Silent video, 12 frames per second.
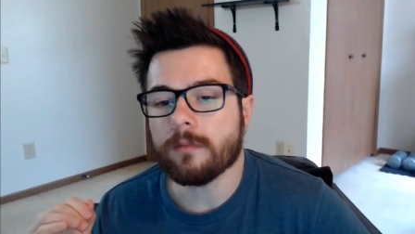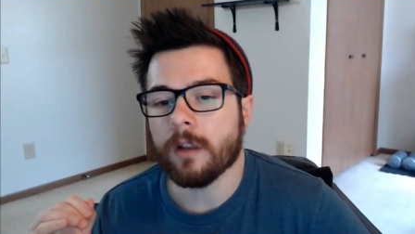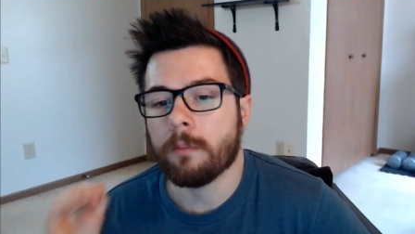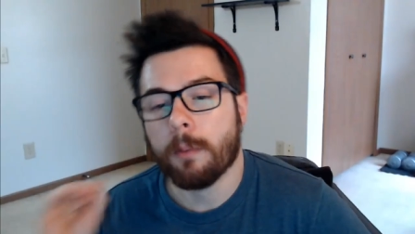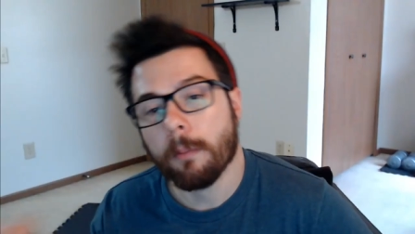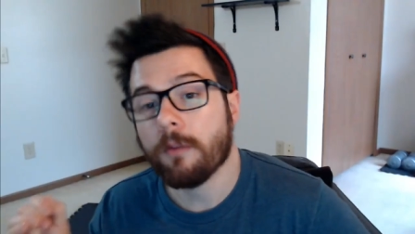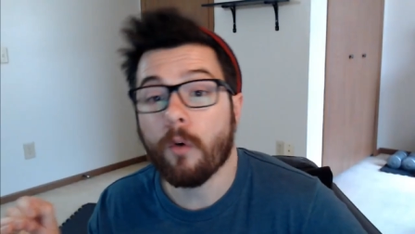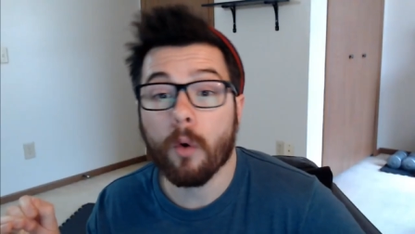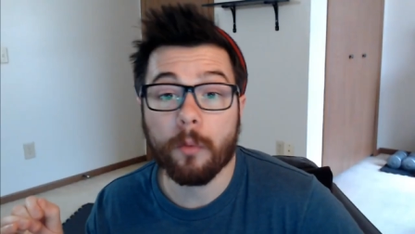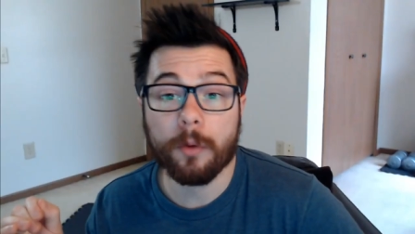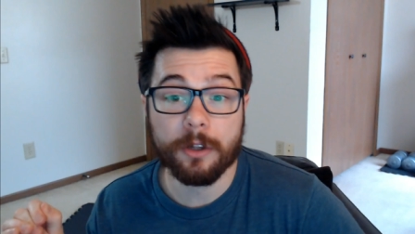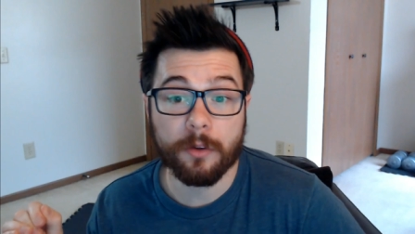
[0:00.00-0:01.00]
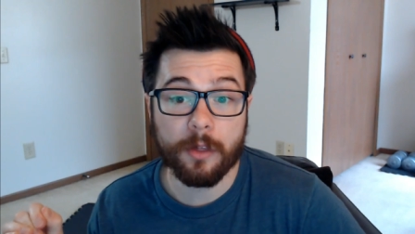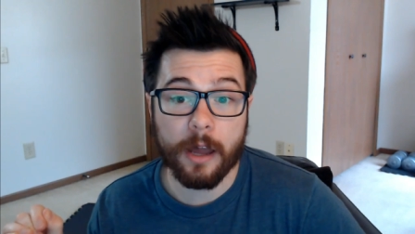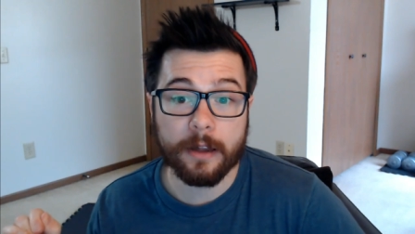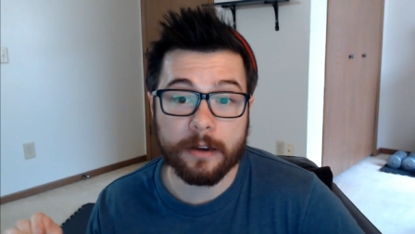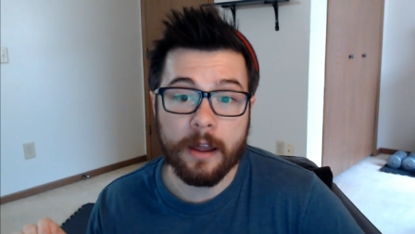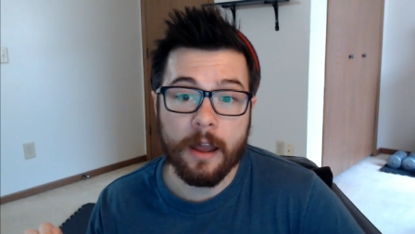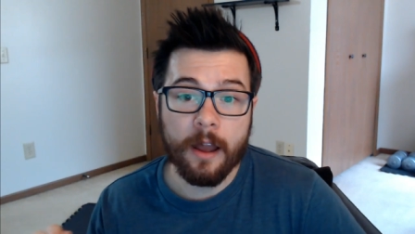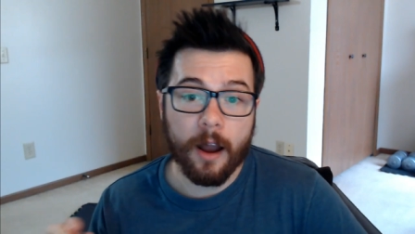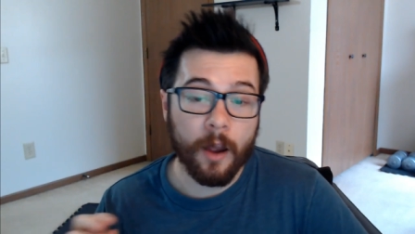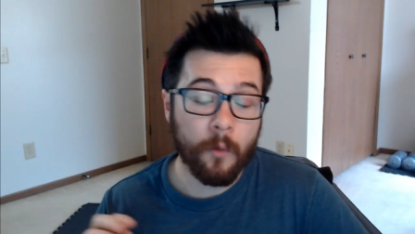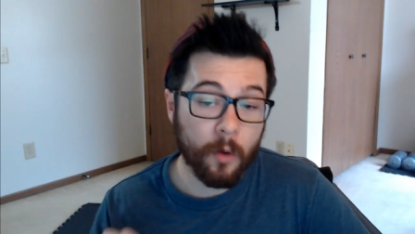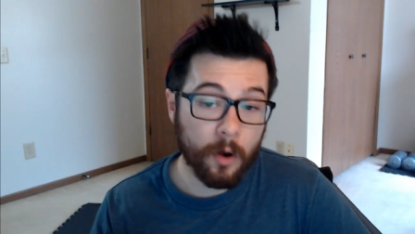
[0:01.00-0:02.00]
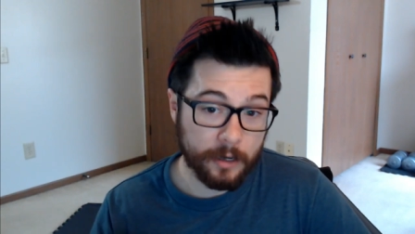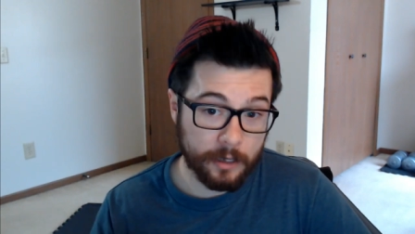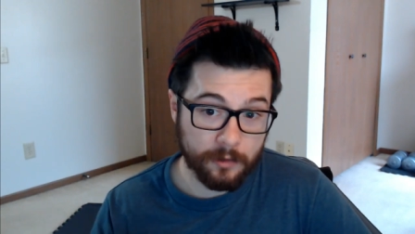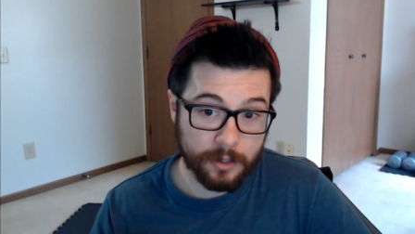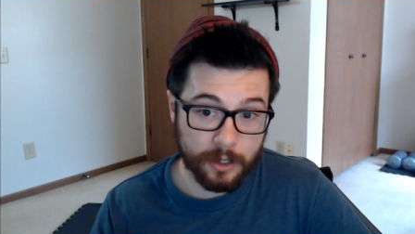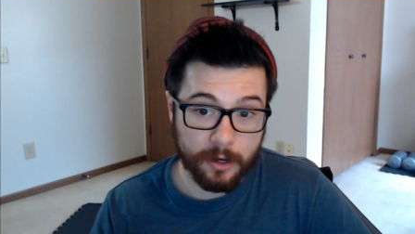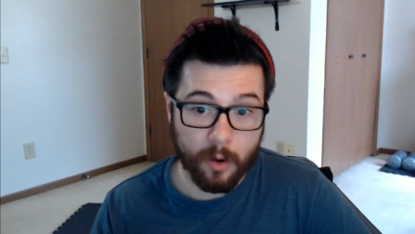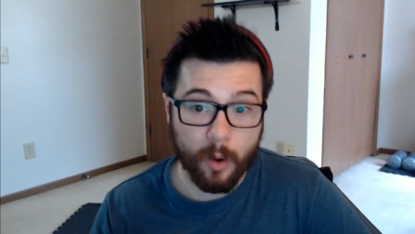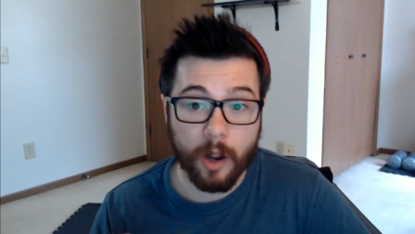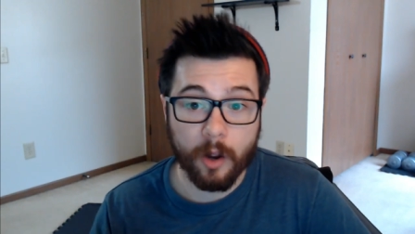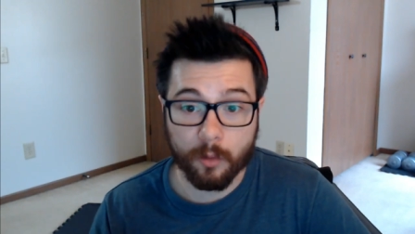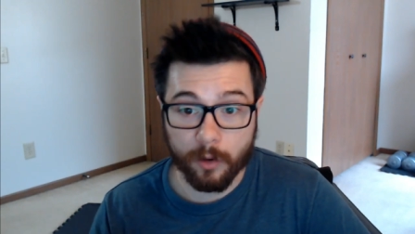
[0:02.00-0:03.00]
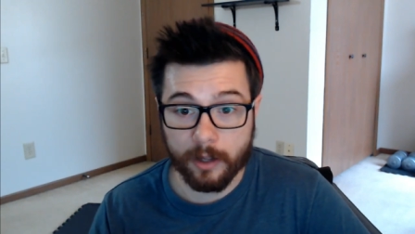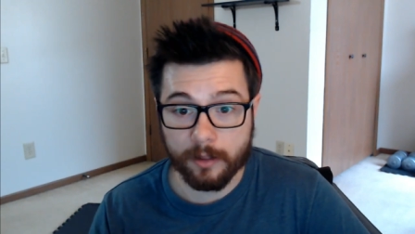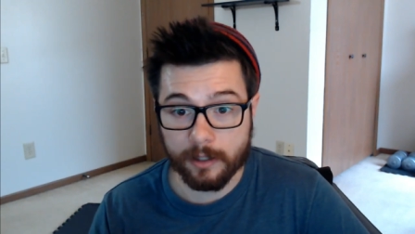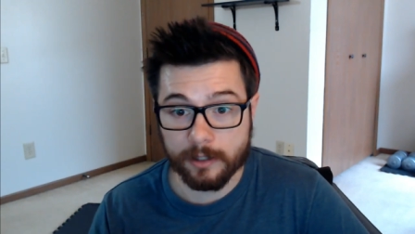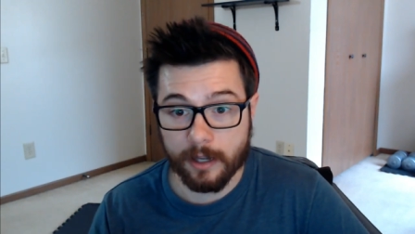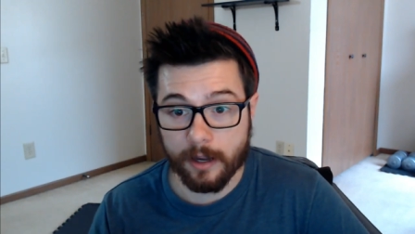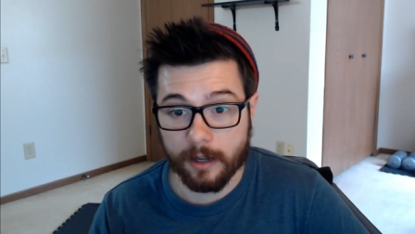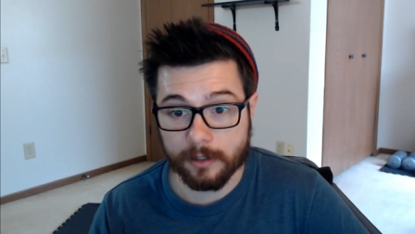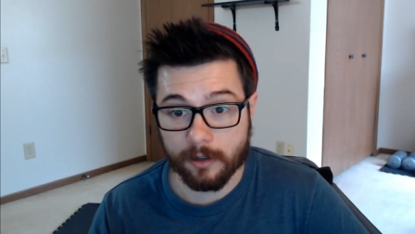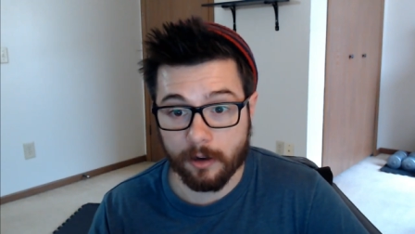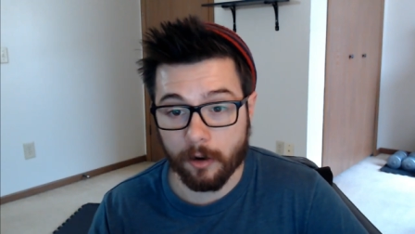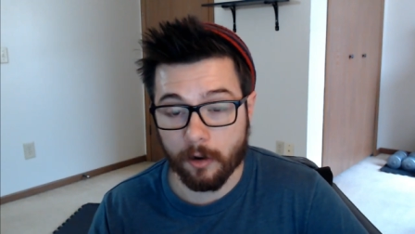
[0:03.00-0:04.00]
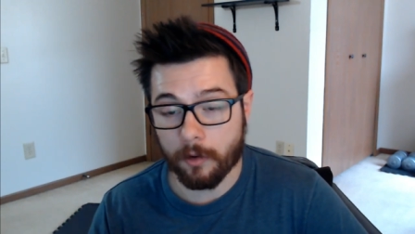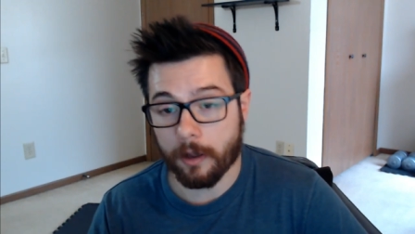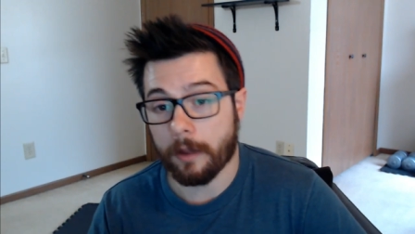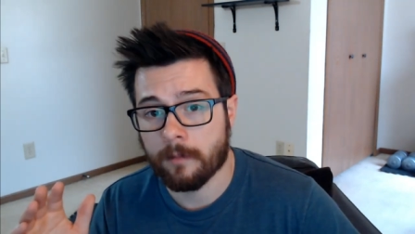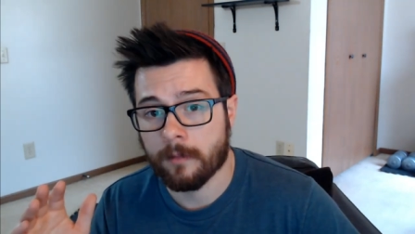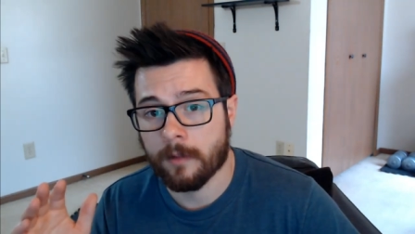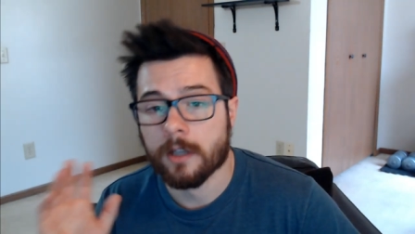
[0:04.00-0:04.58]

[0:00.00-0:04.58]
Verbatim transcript: But before we do that, I want you to know how great these guys are, okay?